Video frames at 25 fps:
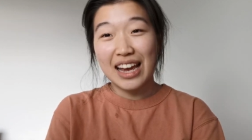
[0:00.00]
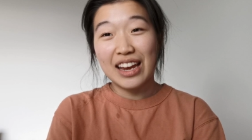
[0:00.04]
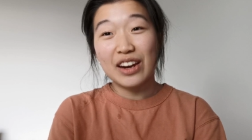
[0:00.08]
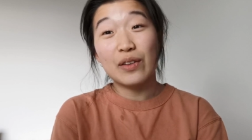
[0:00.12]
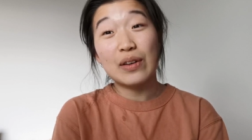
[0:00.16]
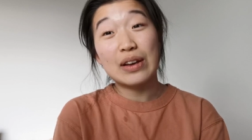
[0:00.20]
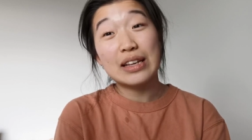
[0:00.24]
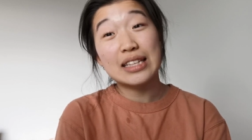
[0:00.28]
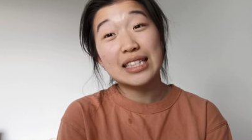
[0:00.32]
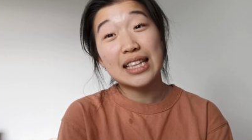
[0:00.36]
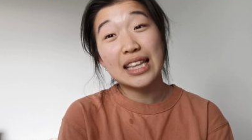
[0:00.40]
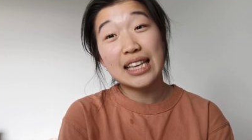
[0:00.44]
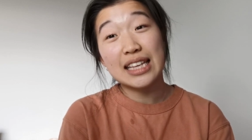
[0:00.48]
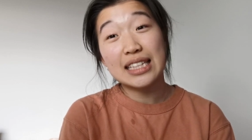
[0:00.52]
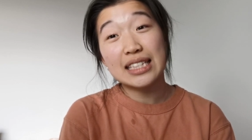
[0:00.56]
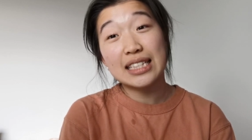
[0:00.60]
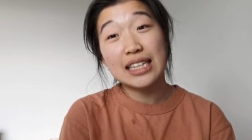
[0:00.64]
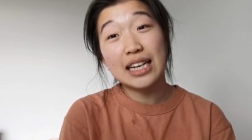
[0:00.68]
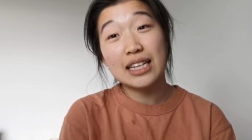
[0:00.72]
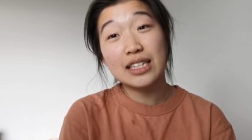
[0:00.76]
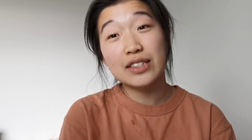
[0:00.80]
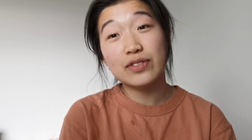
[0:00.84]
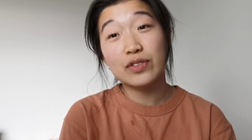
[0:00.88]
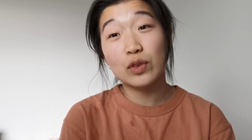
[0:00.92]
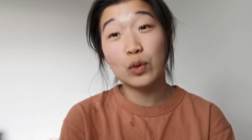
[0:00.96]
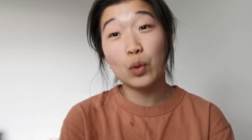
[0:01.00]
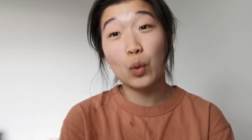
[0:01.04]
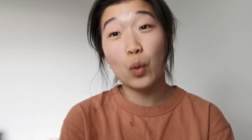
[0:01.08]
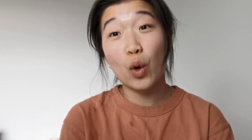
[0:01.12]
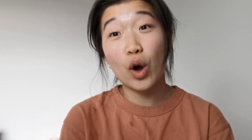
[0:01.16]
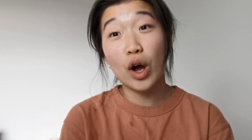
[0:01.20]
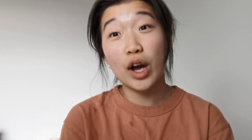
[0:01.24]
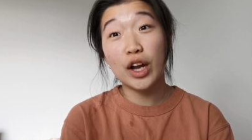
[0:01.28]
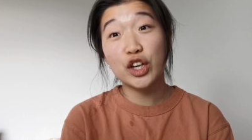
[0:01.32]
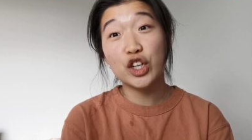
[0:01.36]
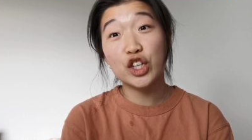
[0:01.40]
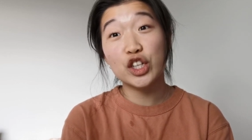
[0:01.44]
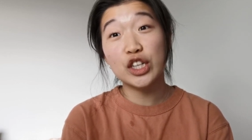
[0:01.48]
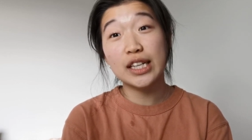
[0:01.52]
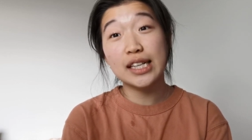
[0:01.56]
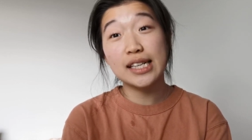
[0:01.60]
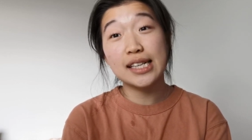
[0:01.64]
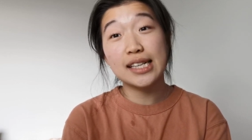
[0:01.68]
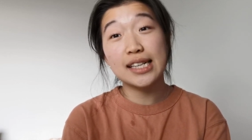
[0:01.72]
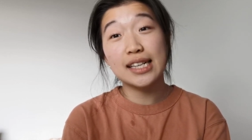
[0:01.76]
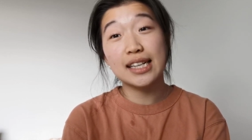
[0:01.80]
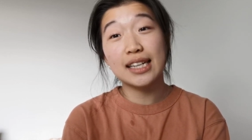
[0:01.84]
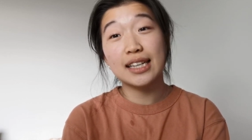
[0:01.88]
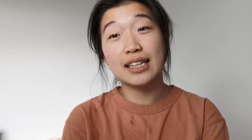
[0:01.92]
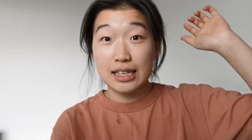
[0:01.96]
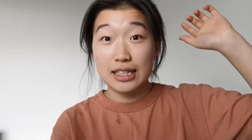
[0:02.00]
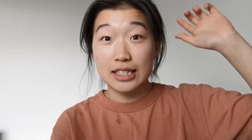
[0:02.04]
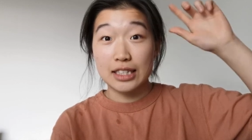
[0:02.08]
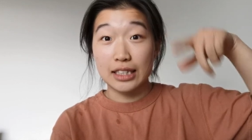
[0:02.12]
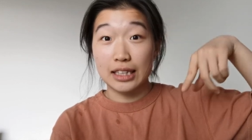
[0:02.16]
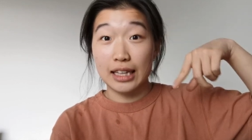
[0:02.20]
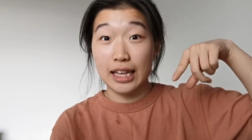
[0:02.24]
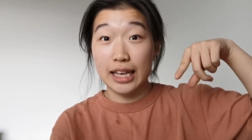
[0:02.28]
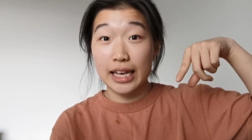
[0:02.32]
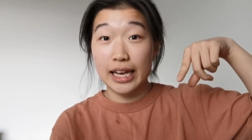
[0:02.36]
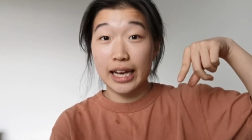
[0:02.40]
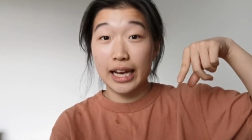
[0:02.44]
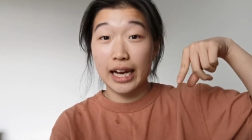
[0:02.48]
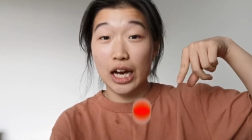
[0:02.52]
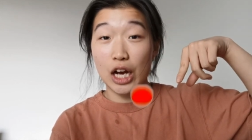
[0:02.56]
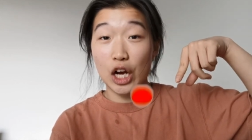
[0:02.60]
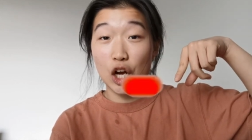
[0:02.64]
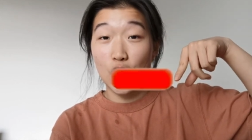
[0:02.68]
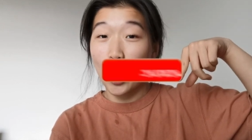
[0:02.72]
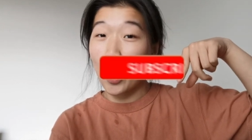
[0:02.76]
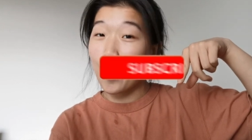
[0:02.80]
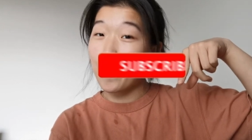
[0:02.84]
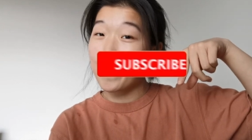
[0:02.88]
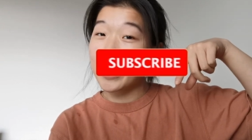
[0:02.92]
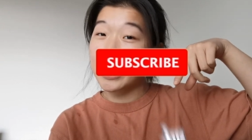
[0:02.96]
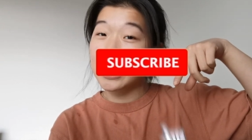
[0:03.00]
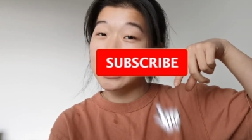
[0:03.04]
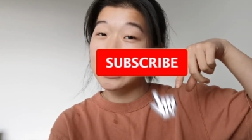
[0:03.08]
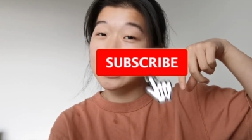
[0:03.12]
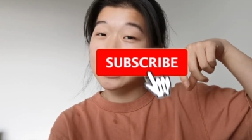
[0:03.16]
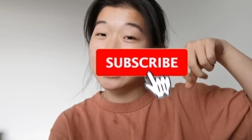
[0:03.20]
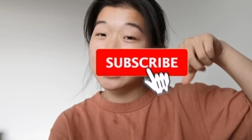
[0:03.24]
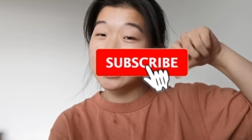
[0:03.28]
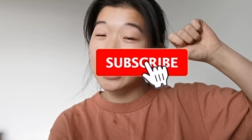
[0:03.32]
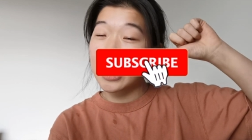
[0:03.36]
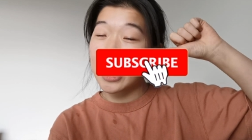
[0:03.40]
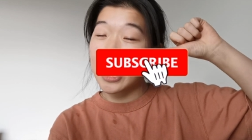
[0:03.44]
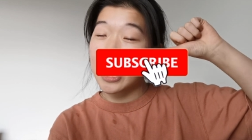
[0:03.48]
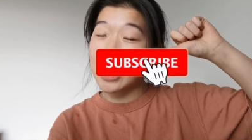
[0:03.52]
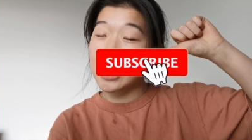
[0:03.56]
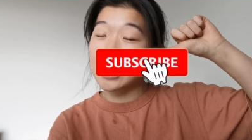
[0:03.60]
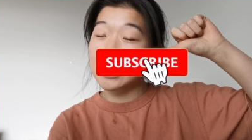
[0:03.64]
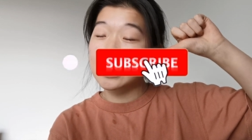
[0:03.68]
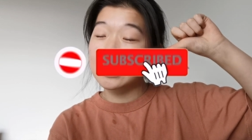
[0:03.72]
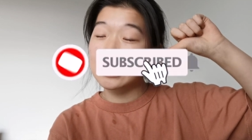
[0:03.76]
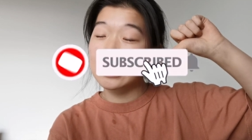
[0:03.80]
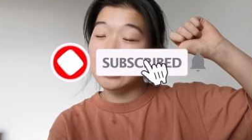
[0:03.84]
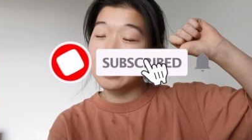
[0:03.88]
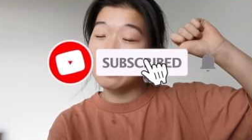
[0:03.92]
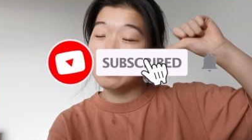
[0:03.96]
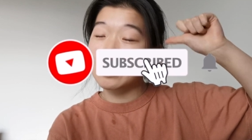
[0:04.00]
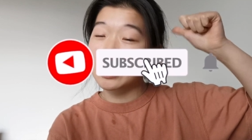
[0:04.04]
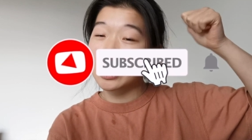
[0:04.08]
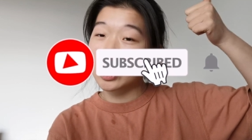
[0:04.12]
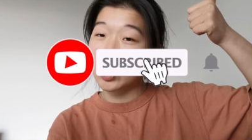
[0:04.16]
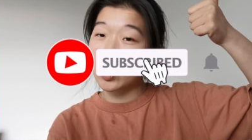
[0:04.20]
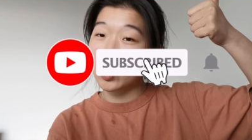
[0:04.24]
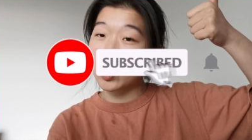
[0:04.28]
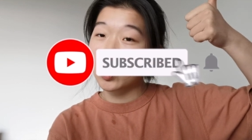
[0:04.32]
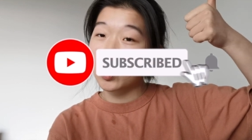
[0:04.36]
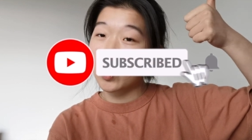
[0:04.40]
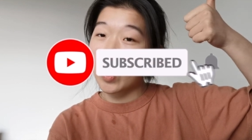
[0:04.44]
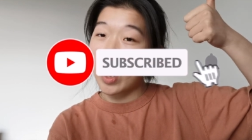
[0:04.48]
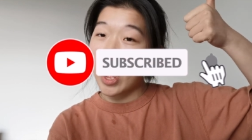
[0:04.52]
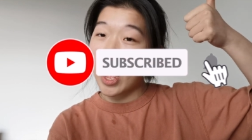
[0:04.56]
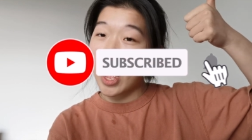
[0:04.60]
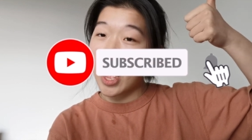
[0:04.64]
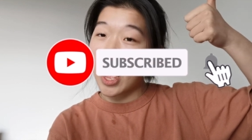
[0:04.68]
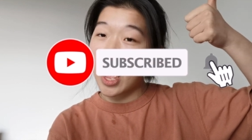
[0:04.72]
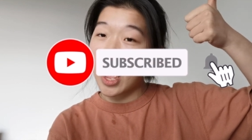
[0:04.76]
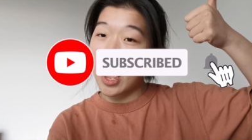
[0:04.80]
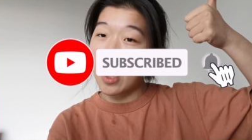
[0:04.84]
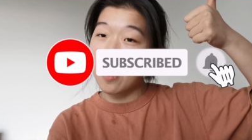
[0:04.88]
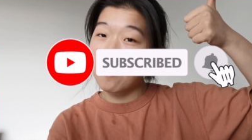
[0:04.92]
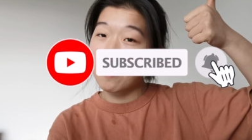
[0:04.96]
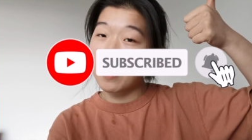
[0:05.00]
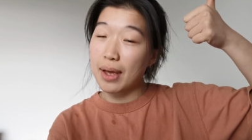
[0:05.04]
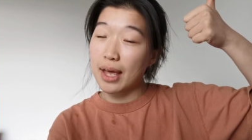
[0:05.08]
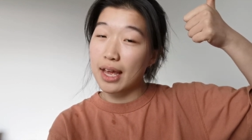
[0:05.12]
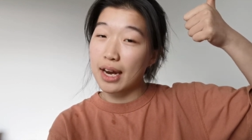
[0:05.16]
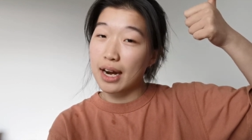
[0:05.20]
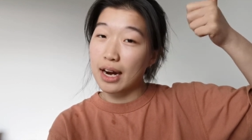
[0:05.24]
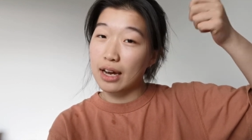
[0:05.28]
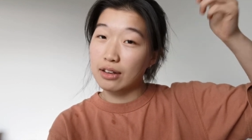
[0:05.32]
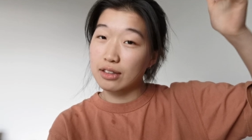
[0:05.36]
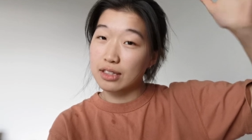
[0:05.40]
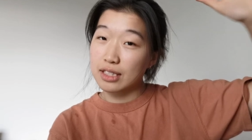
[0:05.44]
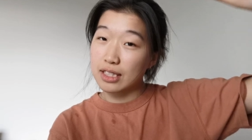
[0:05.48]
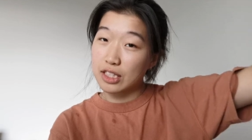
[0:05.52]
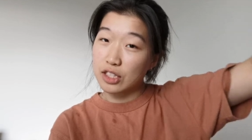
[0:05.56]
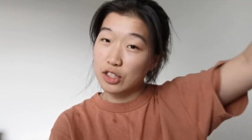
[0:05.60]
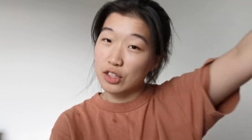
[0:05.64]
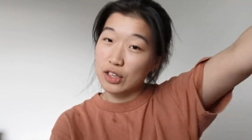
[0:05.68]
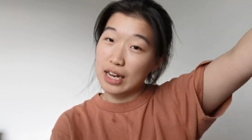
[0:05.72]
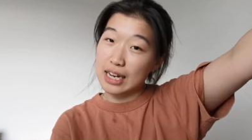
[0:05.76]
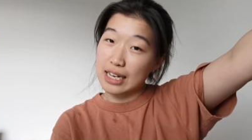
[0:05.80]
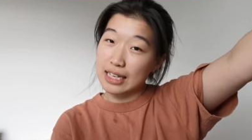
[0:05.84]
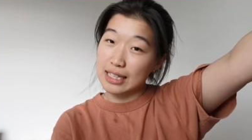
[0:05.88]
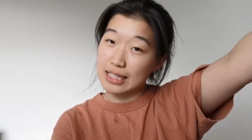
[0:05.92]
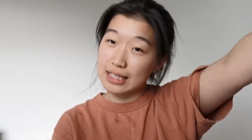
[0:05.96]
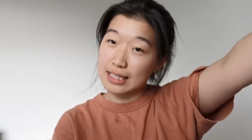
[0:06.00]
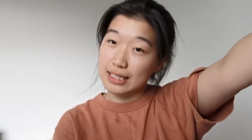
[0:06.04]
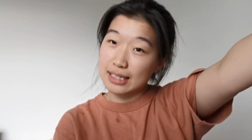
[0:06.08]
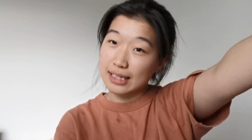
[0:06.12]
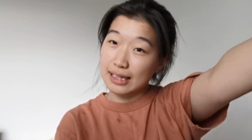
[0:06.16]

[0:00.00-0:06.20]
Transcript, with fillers: Anyways, thanks guys for watching. Like, comment, and subscribe, and I'll see you guys